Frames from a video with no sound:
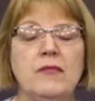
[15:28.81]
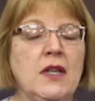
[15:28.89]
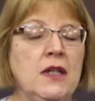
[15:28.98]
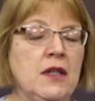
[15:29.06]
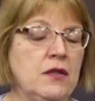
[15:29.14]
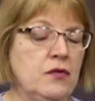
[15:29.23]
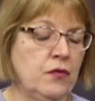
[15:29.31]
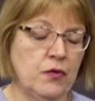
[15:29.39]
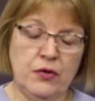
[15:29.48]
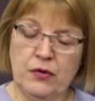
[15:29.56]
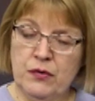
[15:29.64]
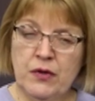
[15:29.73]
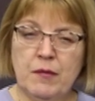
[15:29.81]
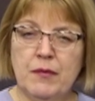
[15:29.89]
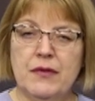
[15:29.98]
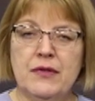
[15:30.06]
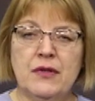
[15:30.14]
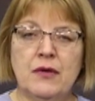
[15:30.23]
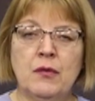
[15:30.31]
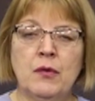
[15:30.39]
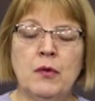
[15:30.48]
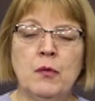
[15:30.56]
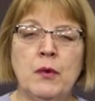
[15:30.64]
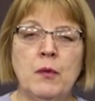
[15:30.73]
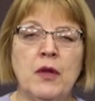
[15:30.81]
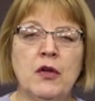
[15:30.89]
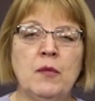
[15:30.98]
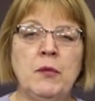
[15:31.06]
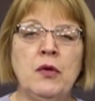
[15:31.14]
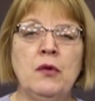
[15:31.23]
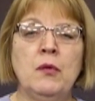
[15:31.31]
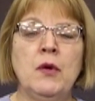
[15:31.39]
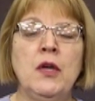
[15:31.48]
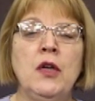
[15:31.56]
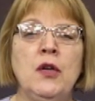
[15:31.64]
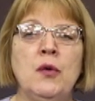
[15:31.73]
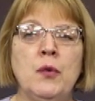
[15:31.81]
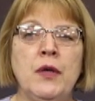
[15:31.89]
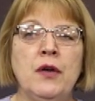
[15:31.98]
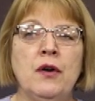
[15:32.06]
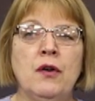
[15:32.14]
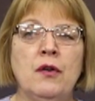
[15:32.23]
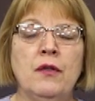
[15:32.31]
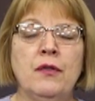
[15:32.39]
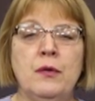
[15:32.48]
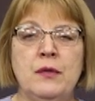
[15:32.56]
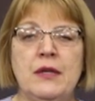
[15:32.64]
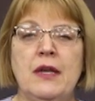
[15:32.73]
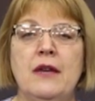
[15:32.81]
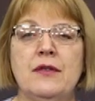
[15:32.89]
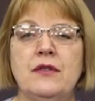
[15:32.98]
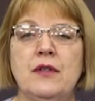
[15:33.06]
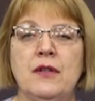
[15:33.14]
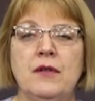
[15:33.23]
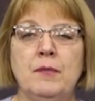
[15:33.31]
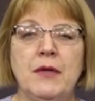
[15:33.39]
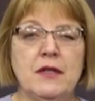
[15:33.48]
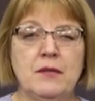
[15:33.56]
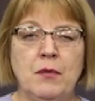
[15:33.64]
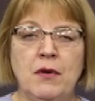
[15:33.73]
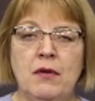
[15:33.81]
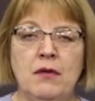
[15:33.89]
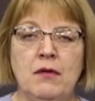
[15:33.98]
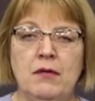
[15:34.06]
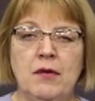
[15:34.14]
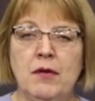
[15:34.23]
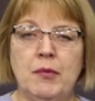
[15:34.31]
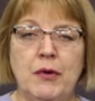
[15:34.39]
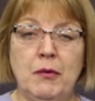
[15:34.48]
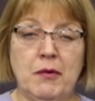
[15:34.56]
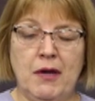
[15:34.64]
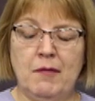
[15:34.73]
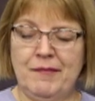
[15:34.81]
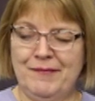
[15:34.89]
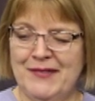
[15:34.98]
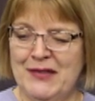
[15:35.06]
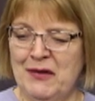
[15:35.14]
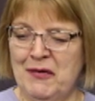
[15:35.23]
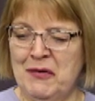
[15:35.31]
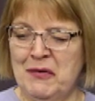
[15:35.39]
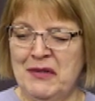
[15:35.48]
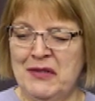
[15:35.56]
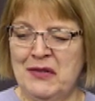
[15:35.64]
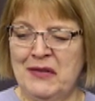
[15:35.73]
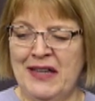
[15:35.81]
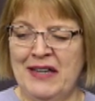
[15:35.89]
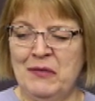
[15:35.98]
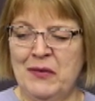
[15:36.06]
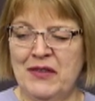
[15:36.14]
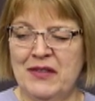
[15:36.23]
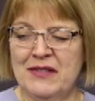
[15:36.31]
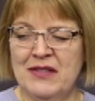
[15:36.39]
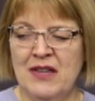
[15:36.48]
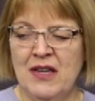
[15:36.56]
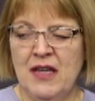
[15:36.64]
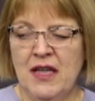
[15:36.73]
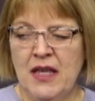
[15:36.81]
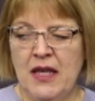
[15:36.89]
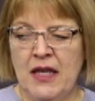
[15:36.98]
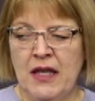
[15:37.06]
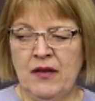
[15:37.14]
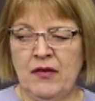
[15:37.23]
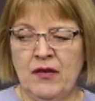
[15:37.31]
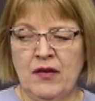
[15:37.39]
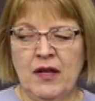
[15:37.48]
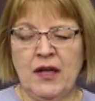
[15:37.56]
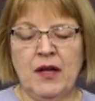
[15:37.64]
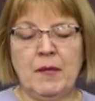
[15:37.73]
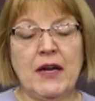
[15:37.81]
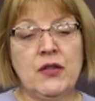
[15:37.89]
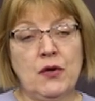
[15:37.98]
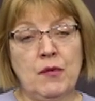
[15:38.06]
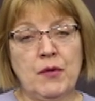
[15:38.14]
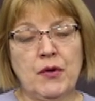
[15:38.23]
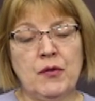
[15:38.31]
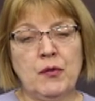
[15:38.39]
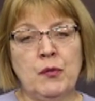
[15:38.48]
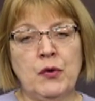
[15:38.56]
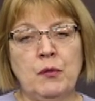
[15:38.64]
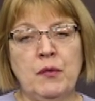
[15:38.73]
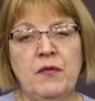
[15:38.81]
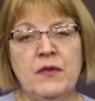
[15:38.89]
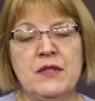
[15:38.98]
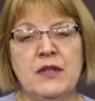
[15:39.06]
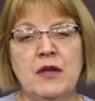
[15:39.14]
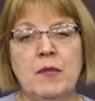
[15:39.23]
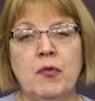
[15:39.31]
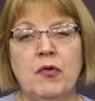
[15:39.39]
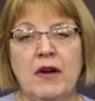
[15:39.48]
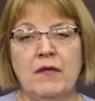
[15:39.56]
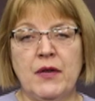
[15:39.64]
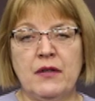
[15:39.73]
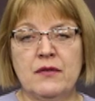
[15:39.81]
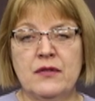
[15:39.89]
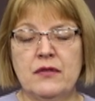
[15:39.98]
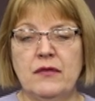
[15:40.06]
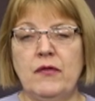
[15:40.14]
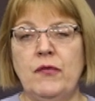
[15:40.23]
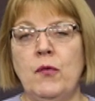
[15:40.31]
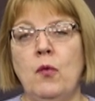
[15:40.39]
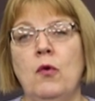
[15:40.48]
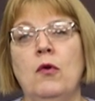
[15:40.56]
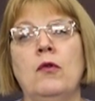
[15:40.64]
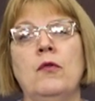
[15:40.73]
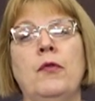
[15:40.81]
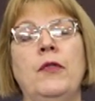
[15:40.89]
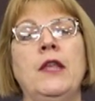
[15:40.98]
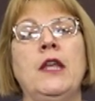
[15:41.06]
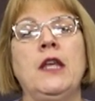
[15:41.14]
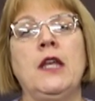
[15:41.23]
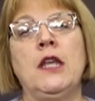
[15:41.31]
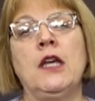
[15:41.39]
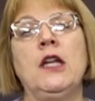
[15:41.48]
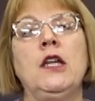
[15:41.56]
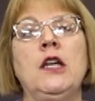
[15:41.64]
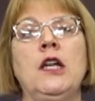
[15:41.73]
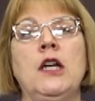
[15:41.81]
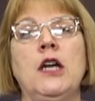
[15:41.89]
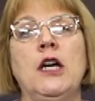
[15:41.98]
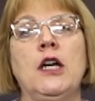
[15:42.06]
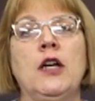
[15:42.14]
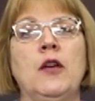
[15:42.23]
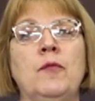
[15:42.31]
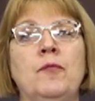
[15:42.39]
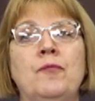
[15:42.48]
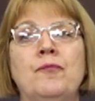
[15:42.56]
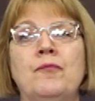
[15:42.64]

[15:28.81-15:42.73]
Uh, for your trip. So we welcome you. We are enthusiastic baseball uh, program, so you can do that with us in um, October, we'll be visiting Providence for the um,